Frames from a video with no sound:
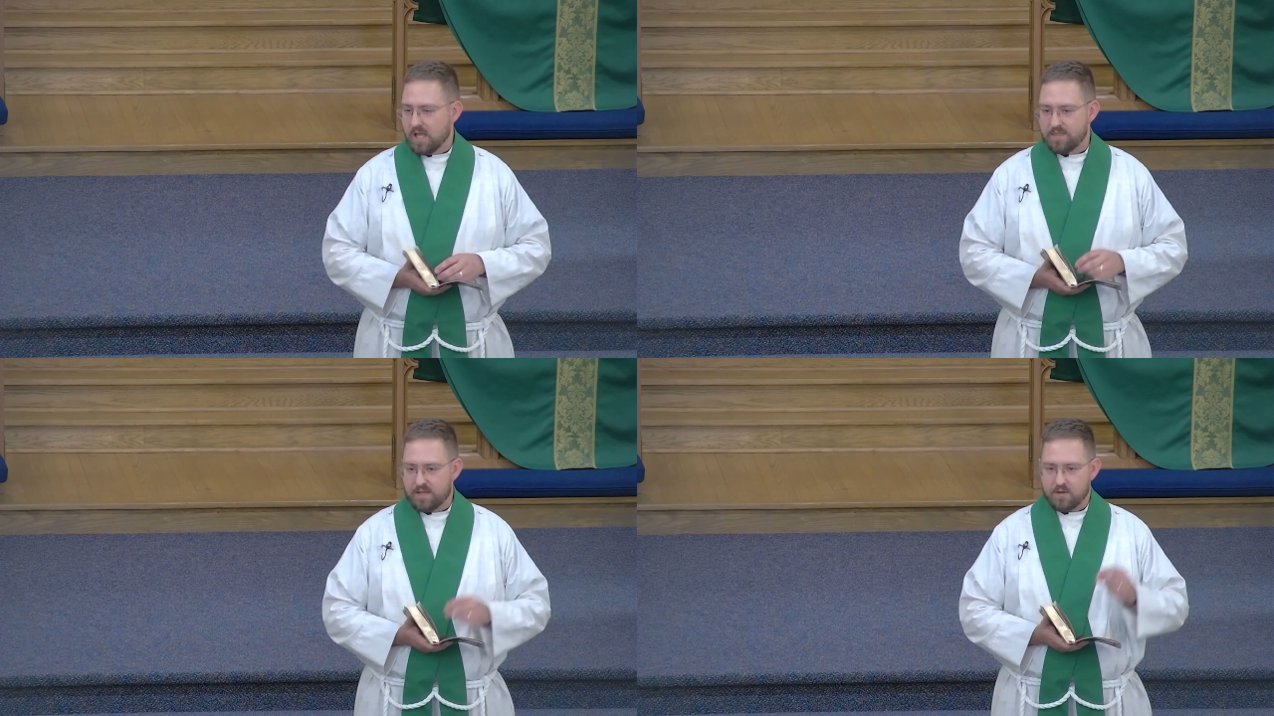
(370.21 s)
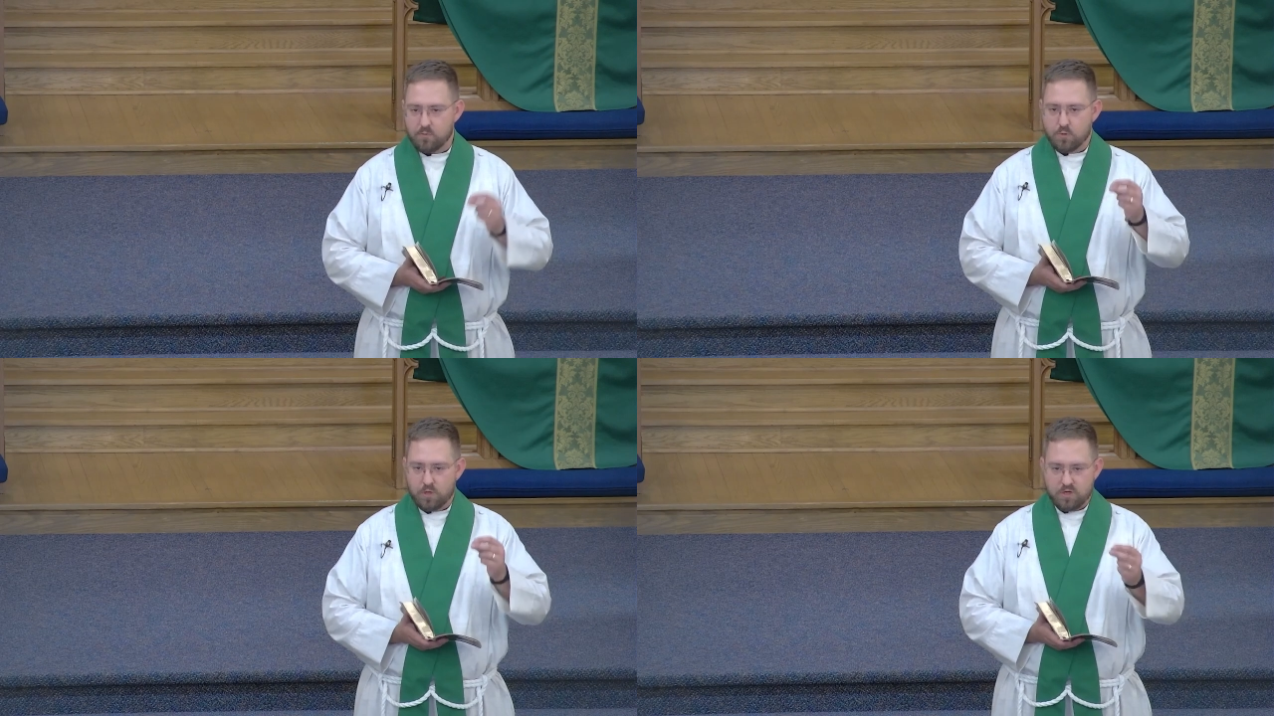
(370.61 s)
And
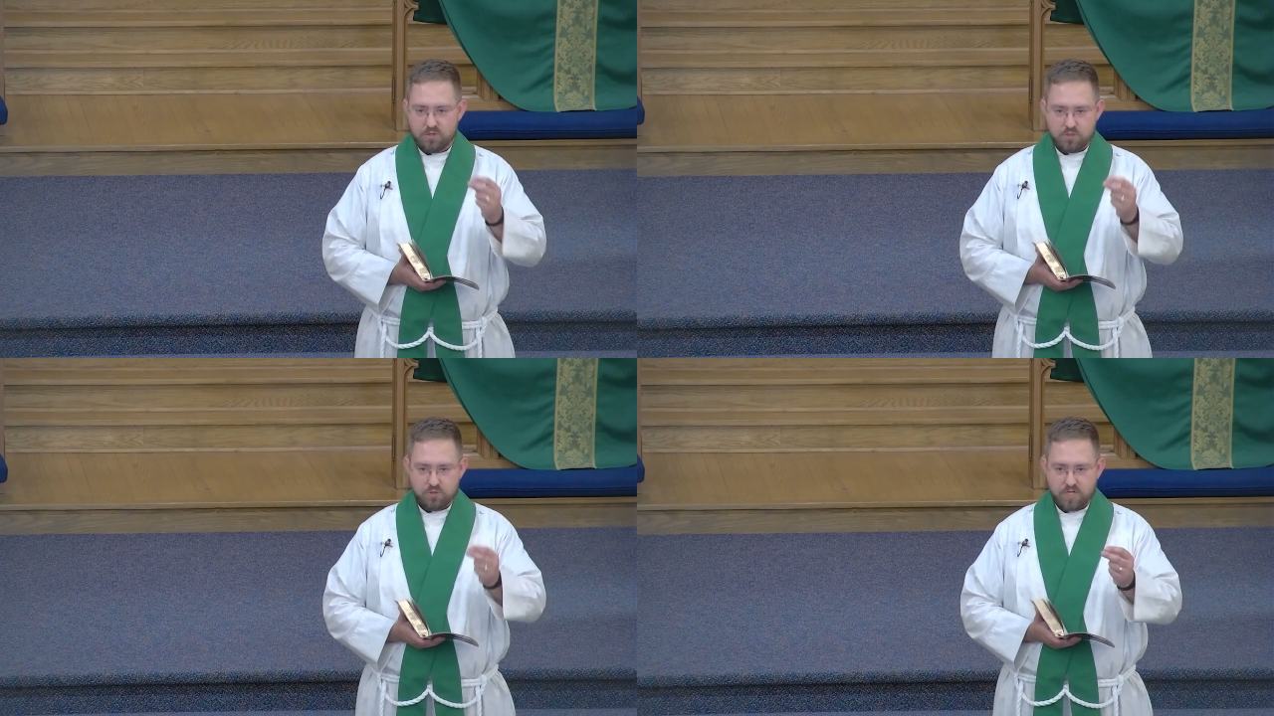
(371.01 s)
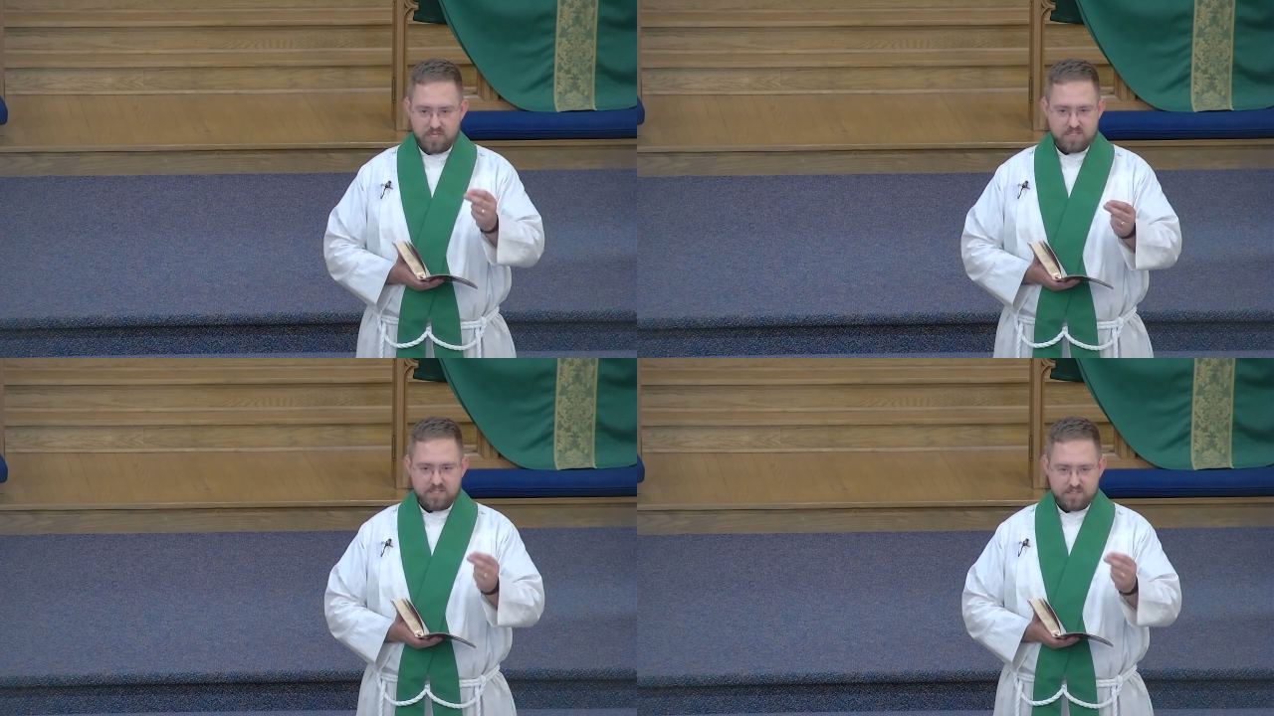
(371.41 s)
that word
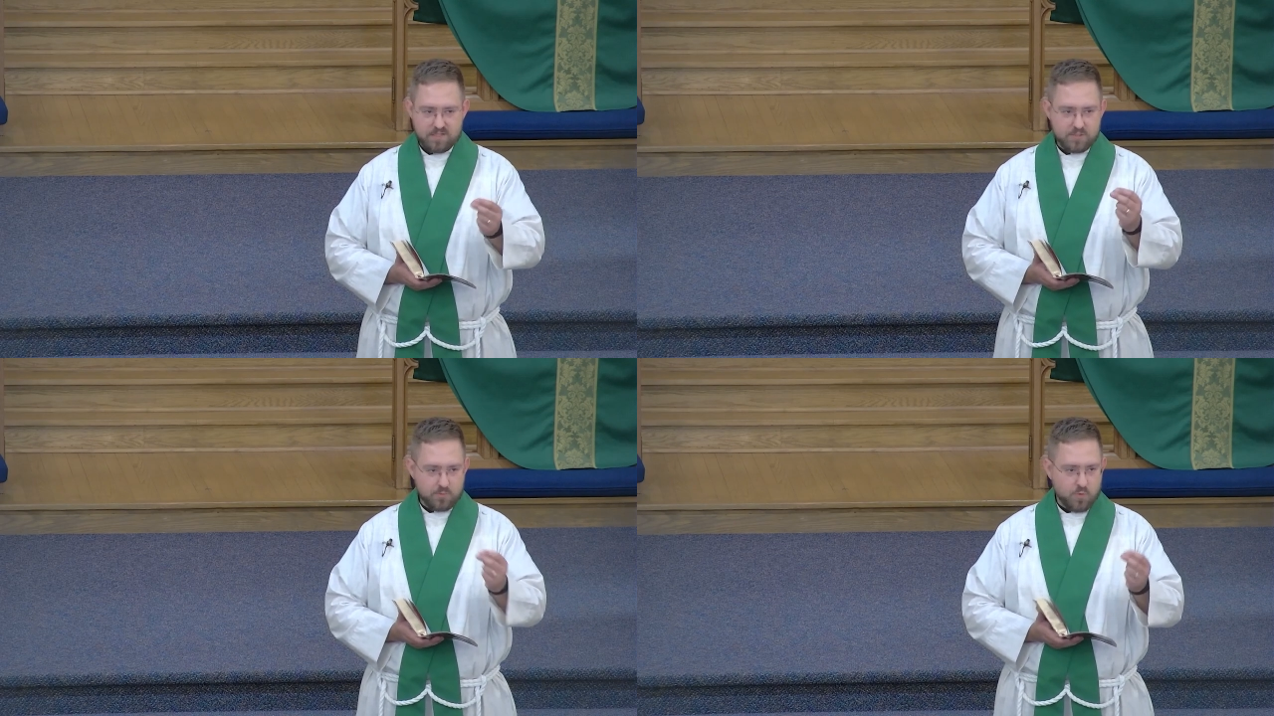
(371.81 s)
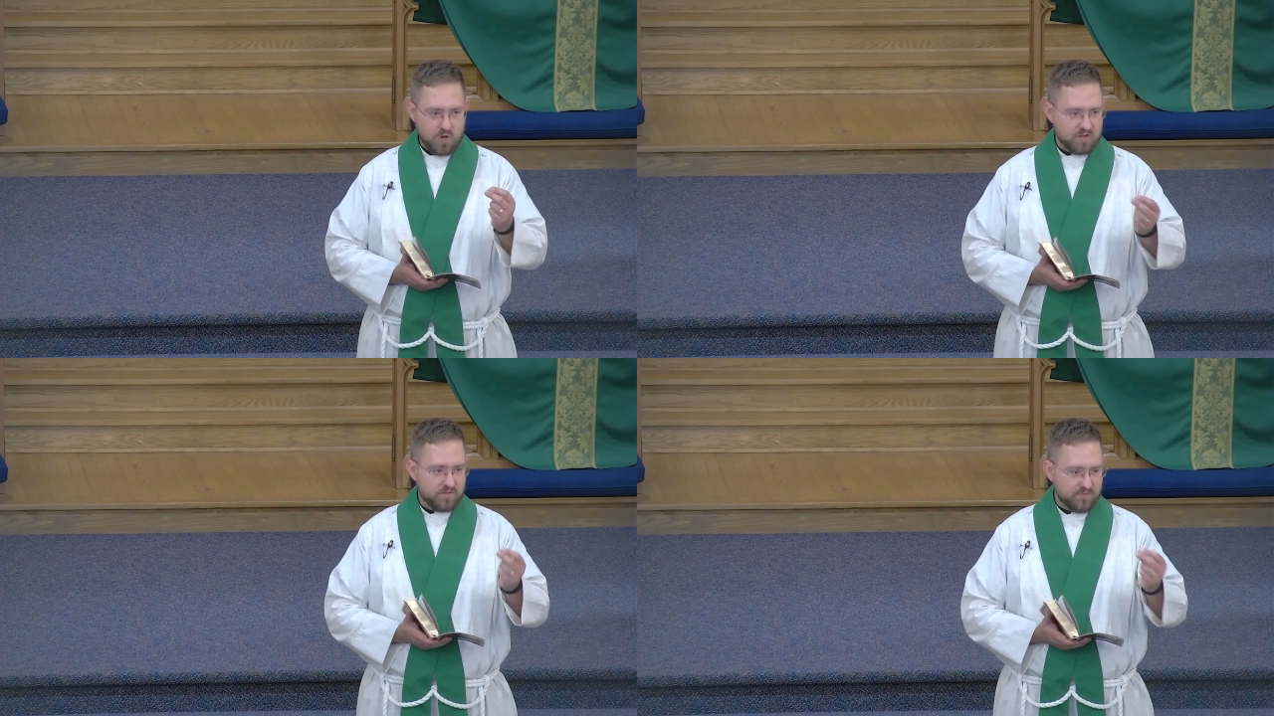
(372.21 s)
grace is
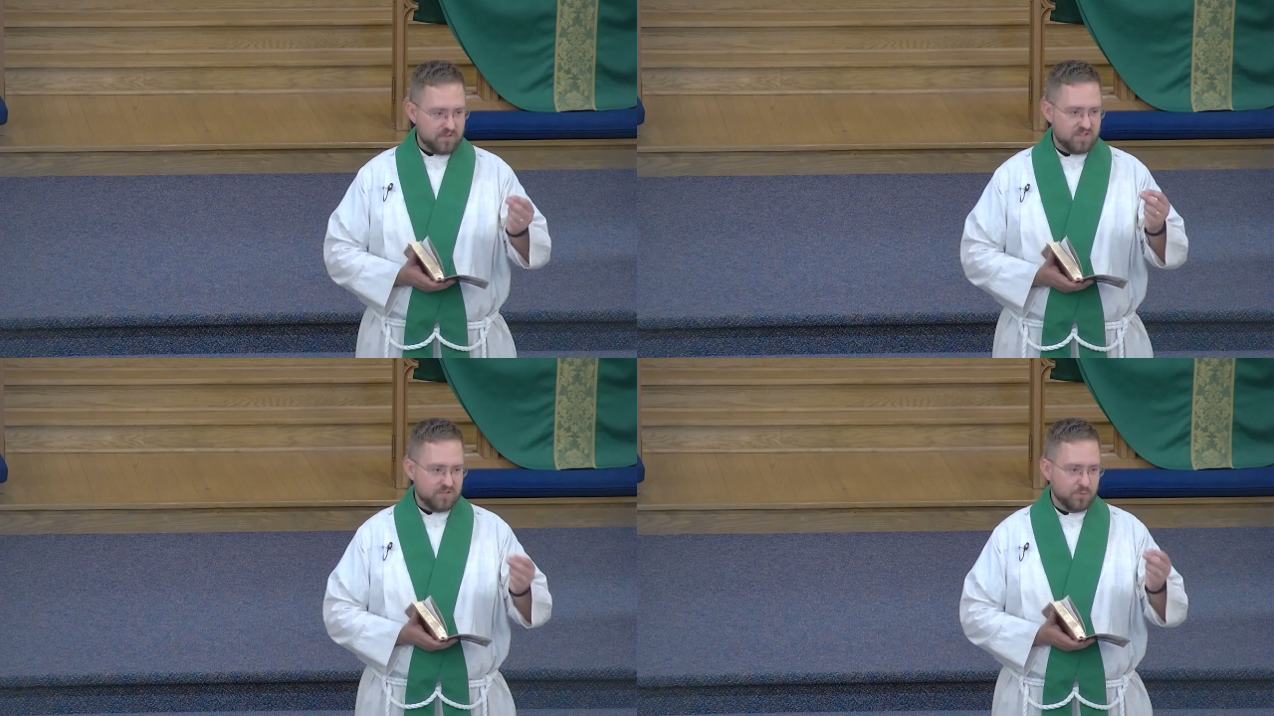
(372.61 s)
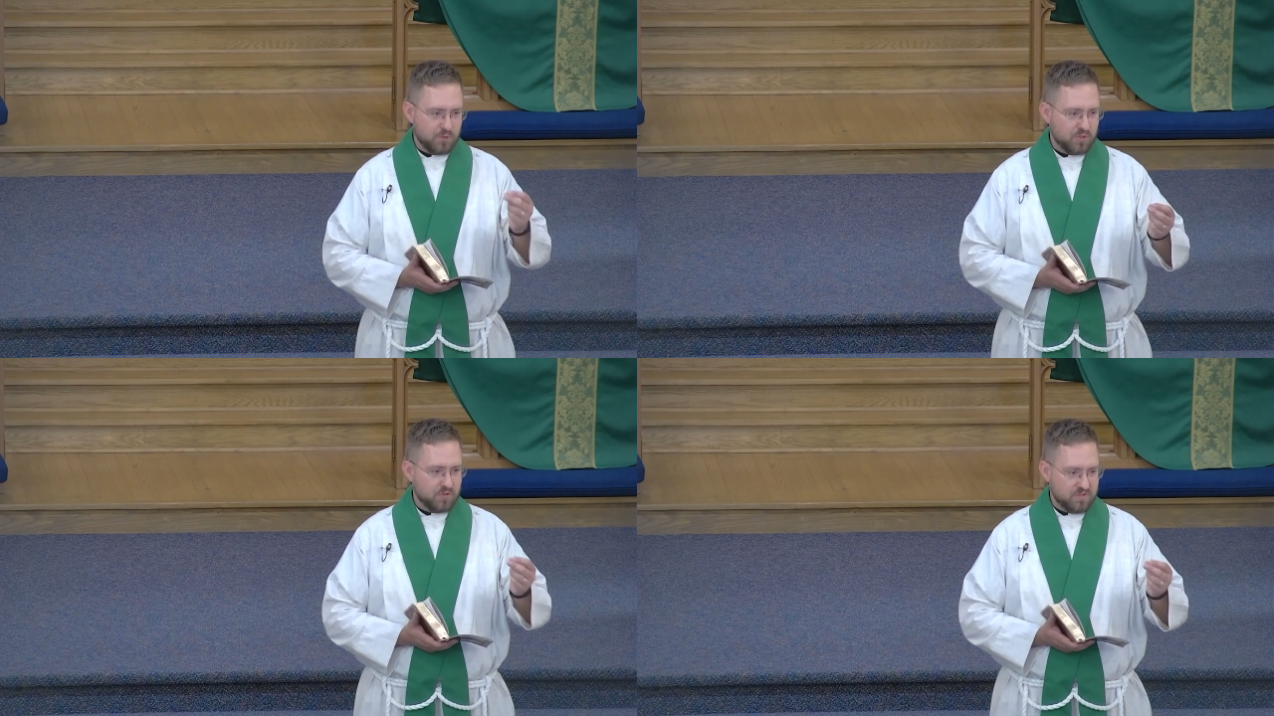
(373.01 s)
one of these
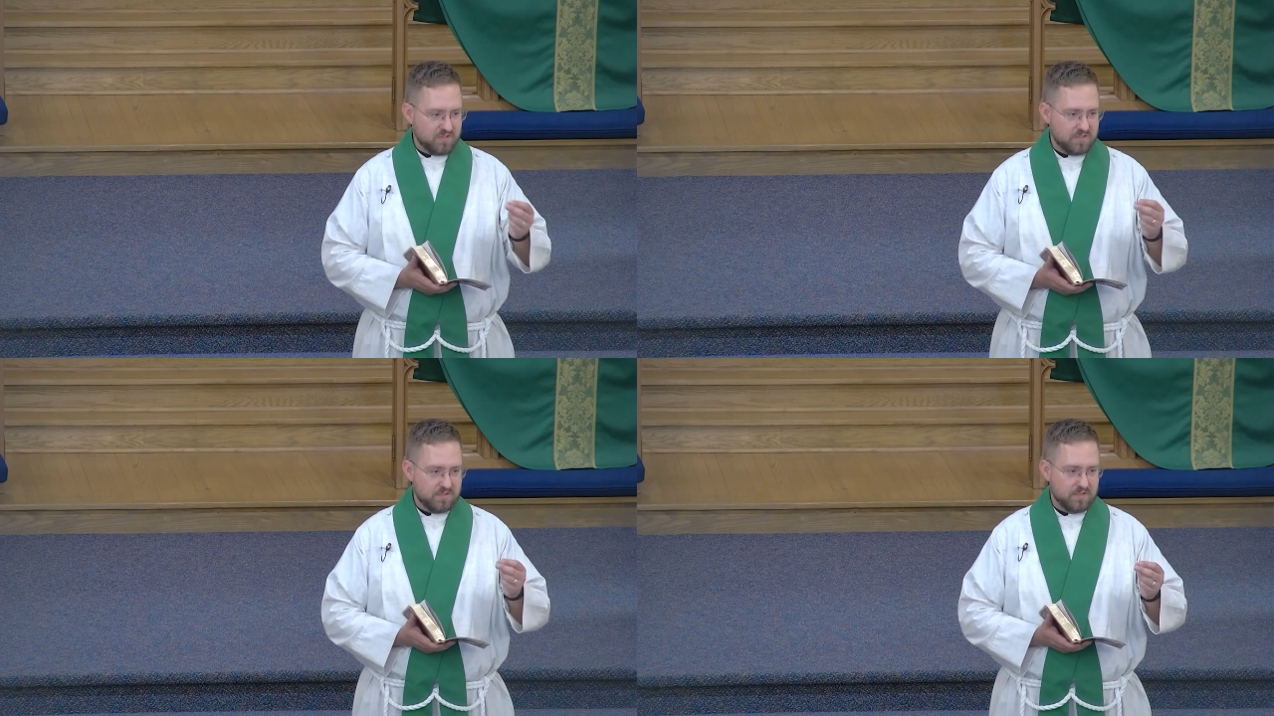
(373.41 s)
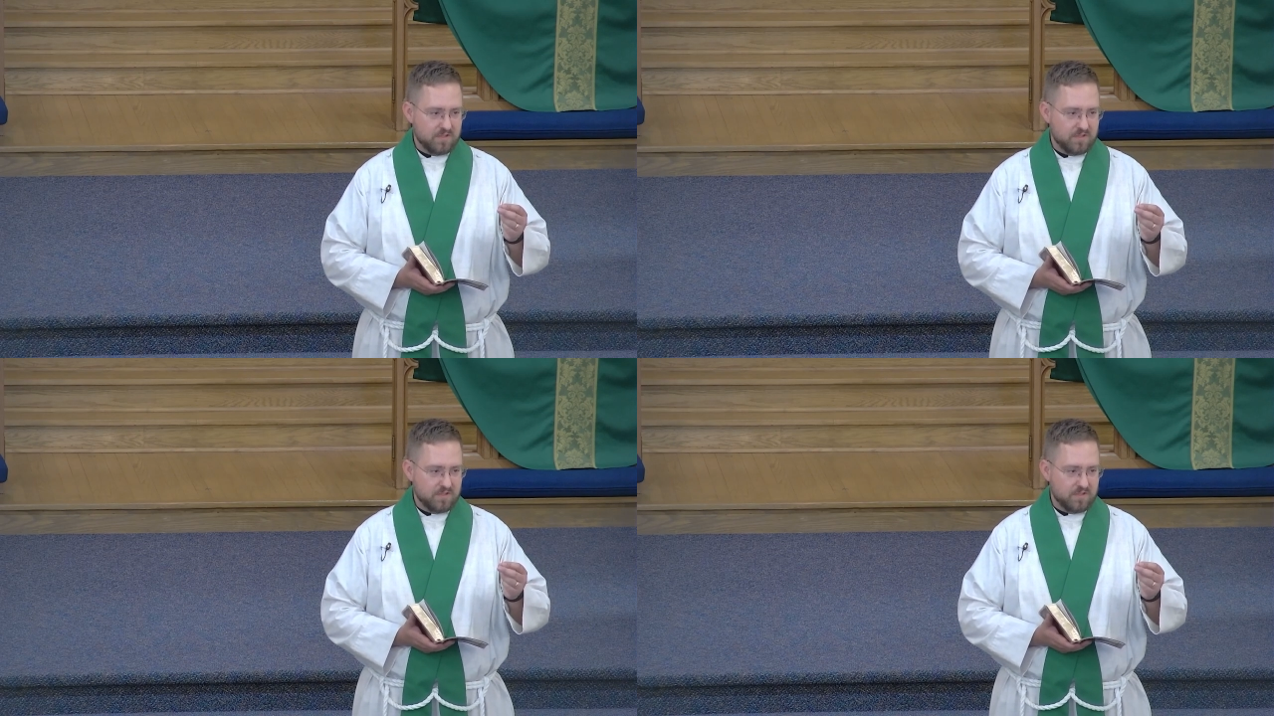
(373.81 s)
words